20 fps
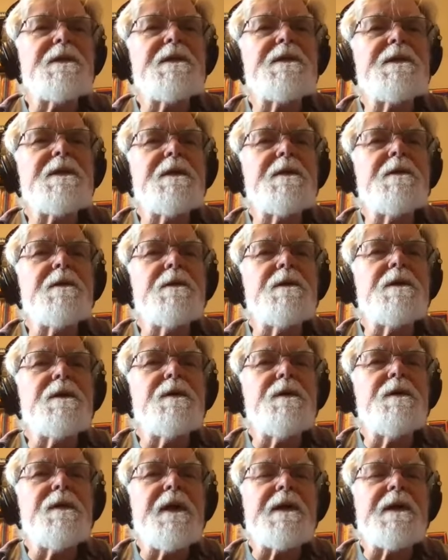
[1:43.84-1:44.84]
Center in
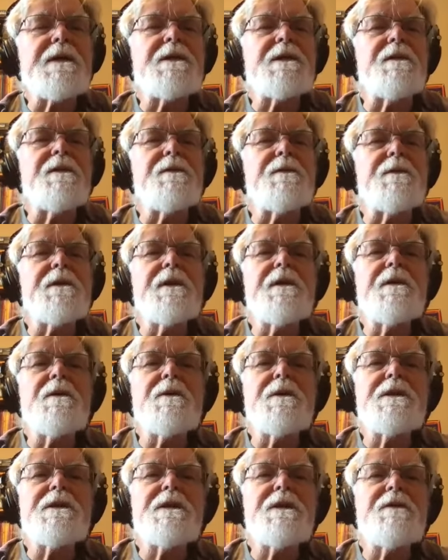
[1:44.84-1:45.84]
2003 and
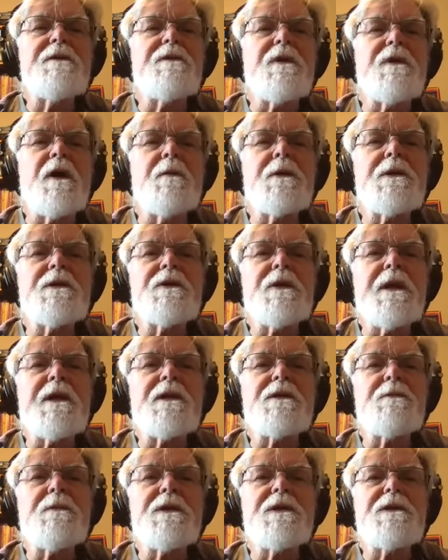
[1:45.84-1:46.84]
received dharma
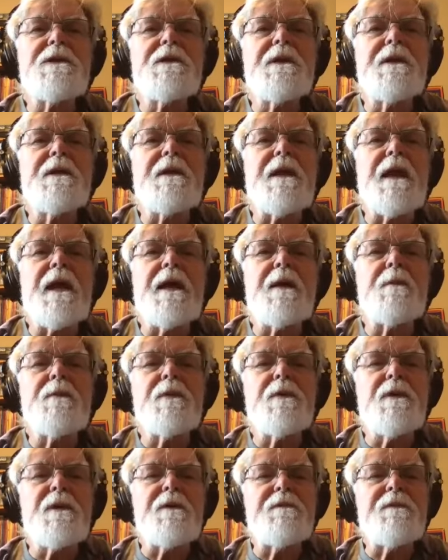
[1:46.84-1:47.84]
transmission in the April of